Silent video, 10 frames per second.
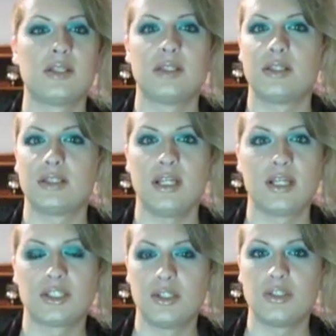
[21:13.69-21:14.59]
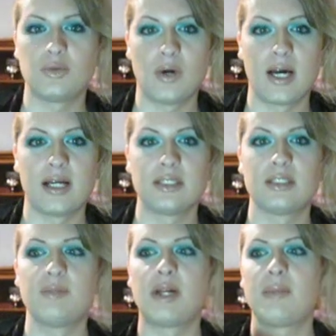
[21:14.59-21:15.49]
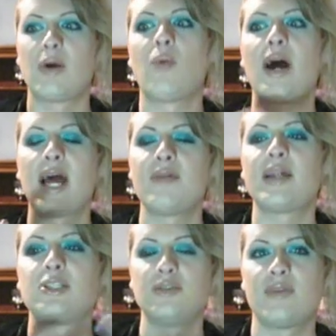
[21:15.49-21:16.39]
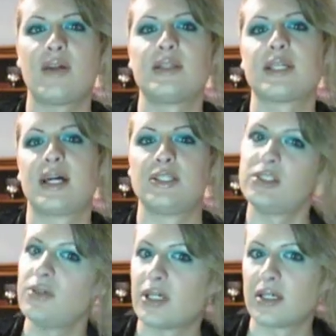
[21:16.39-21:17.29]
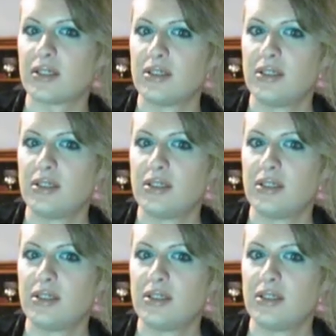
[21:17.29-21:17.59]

this the excuse was, but I'm like, why haven't you found this guy sooner?